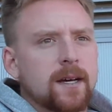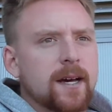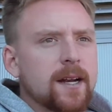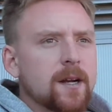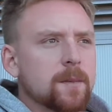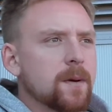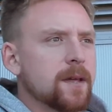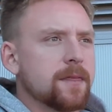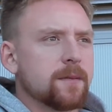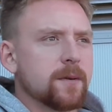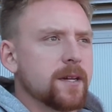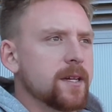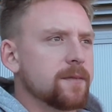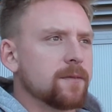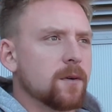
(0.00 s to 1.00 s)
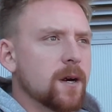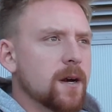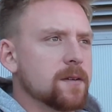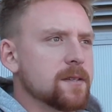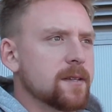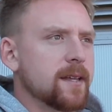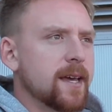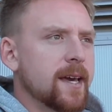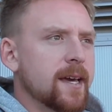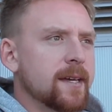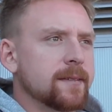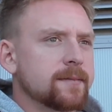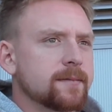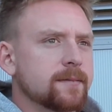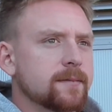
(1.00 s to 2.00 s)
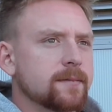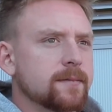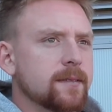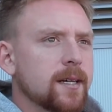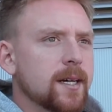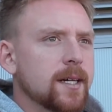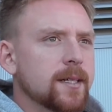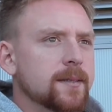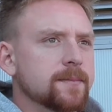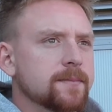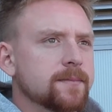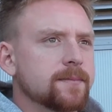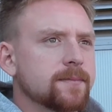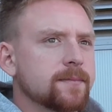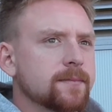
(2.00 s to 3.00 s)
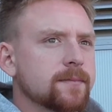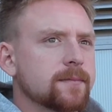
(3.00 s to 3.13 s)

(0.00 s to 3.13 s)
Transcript: I don't know, probably three, four hours a day. Um,